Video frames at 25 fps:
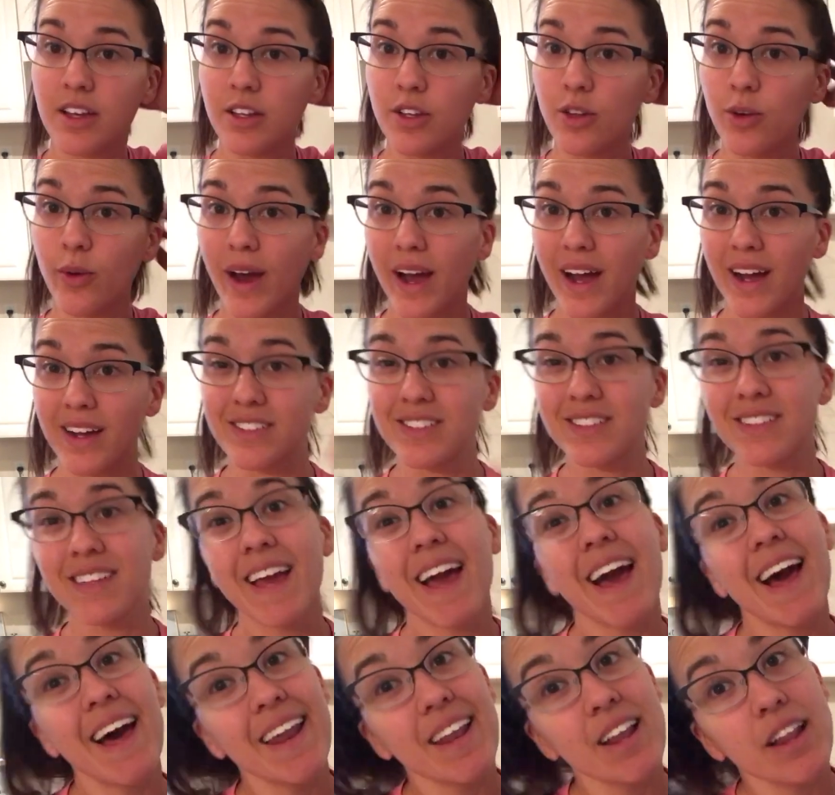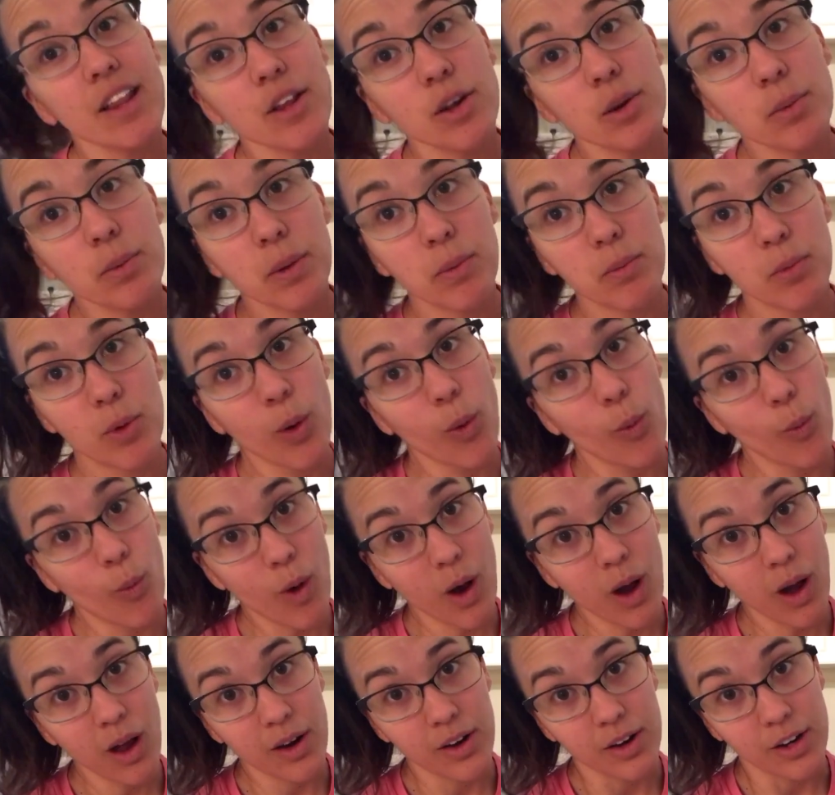You actually add a little bit more
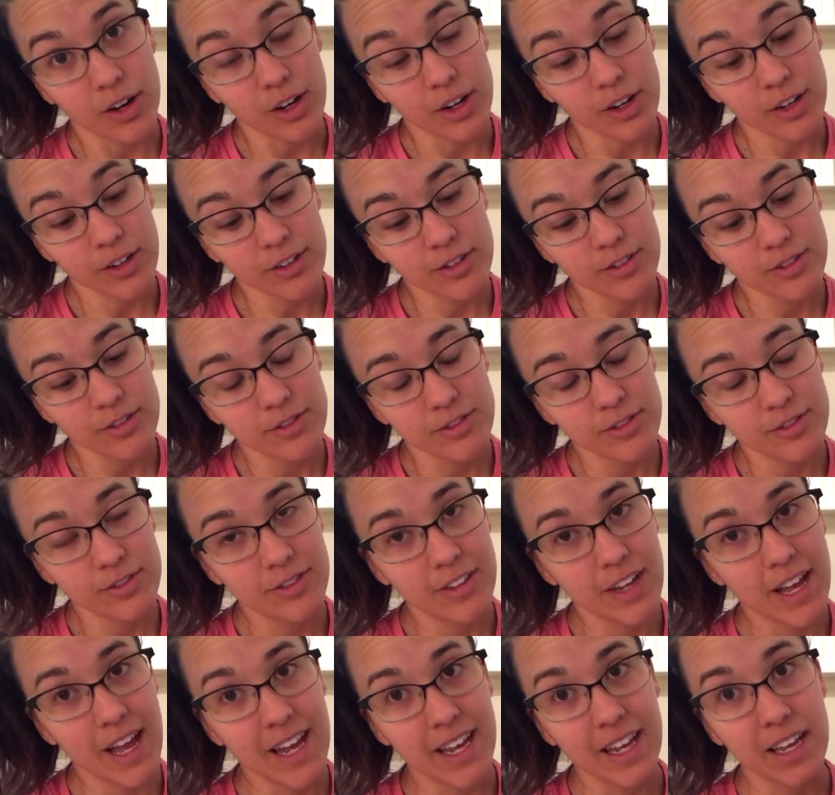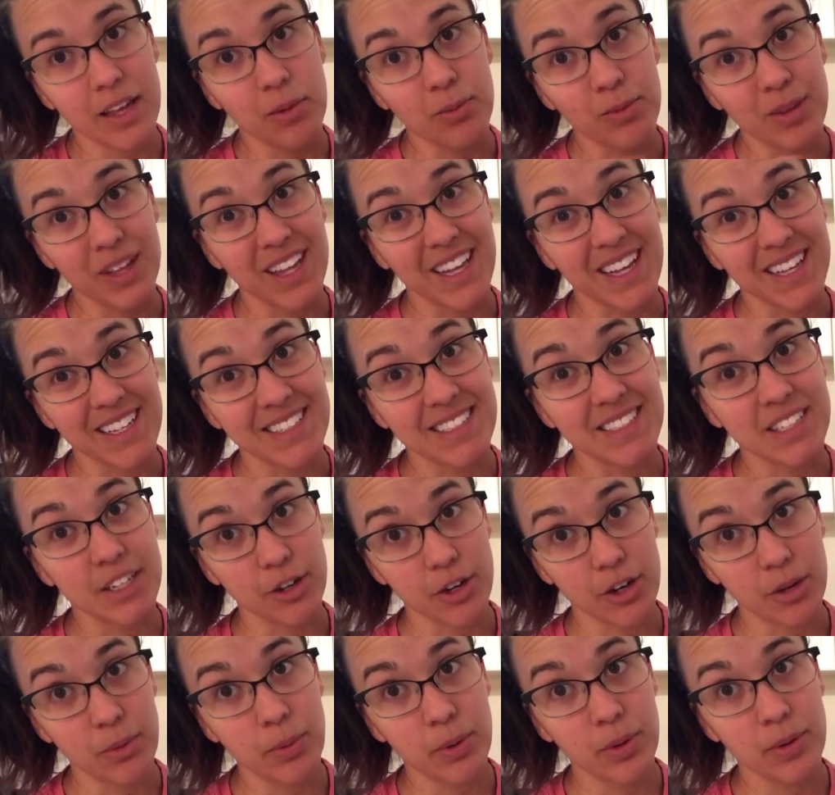water and it can be like a
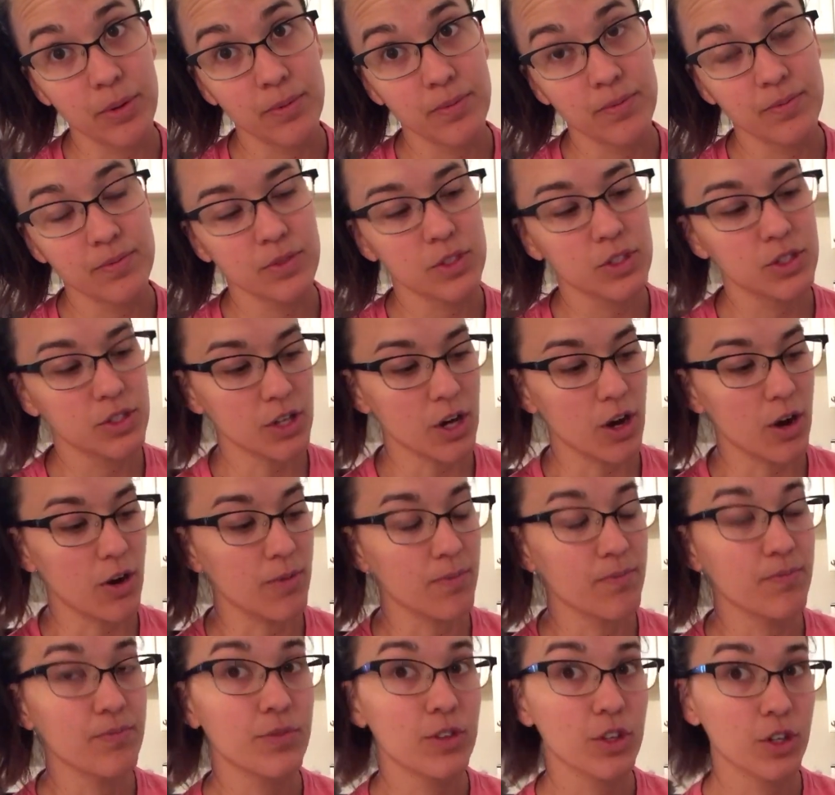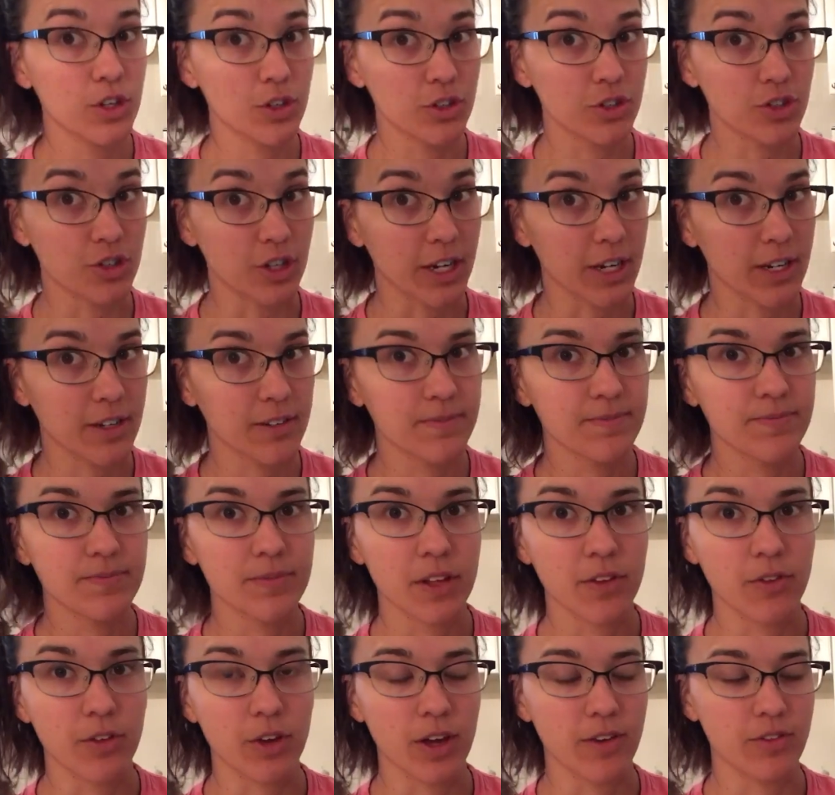syrup. So little trick
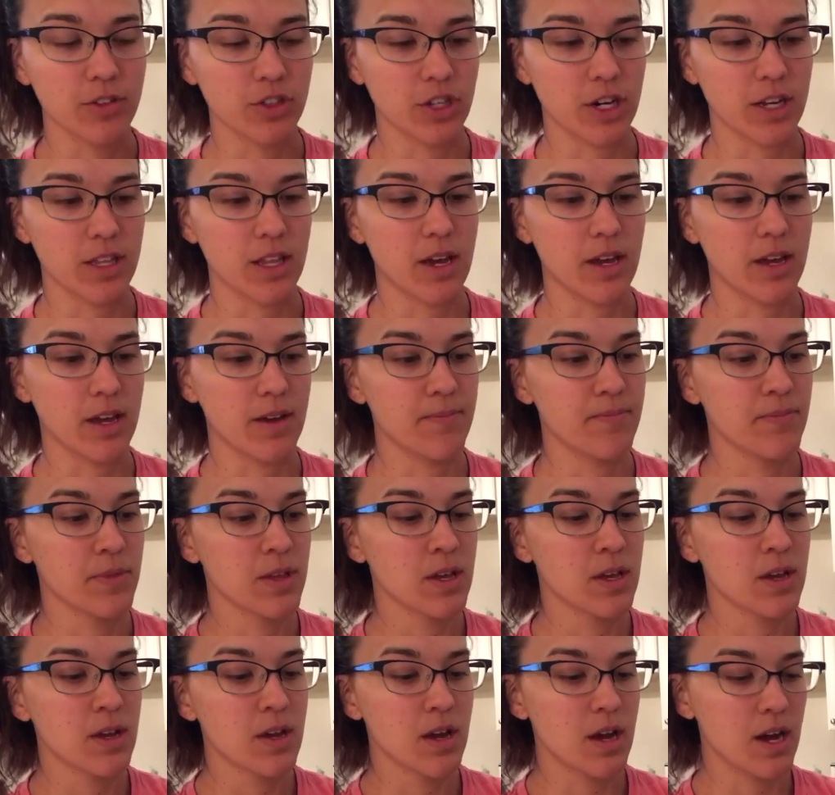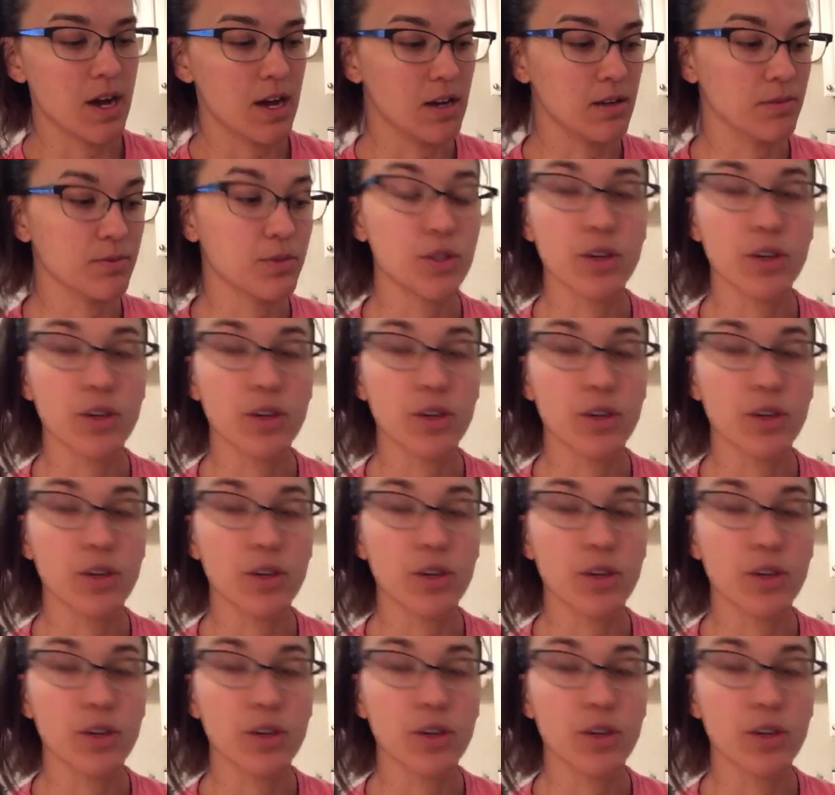if you haven't tried that yet.